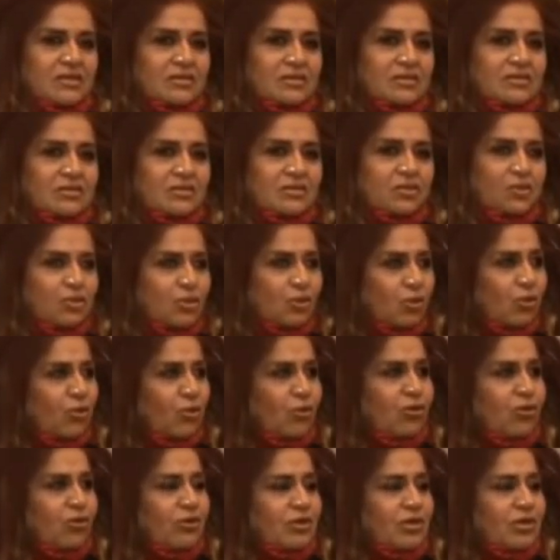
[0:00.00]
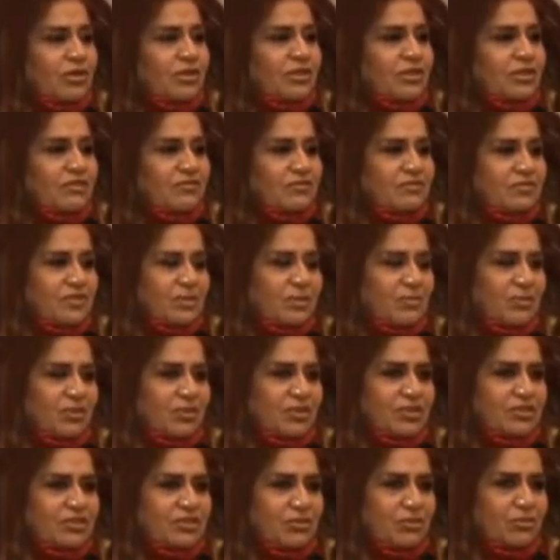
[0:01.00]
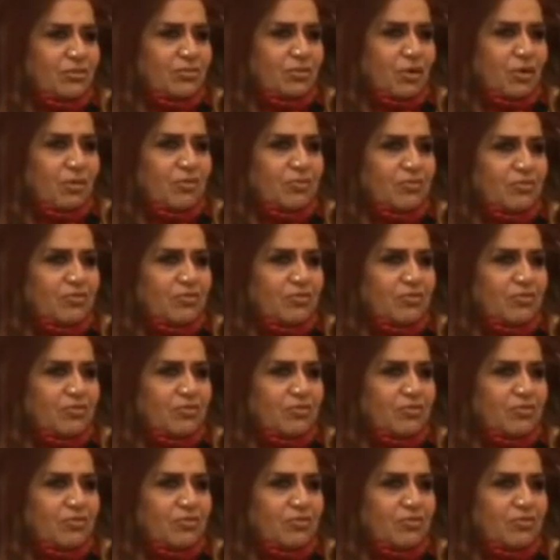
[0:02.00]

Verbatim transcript: sure that if somebody's got a problem,